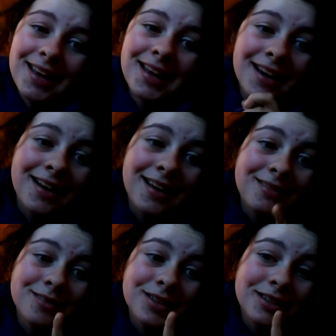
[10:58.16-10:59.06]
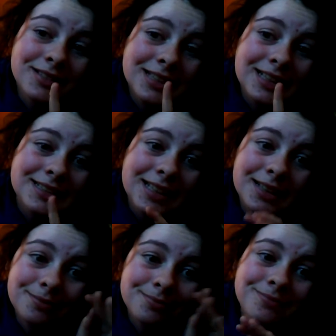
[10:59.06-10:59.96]
And well, I'll see you guys
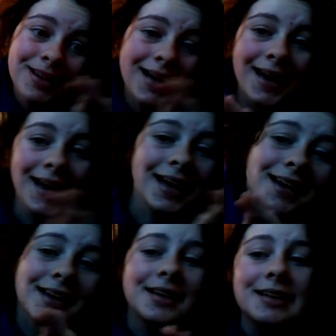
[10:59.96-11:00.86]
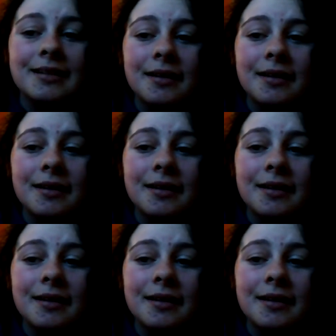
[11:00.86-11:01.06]
later. Bye!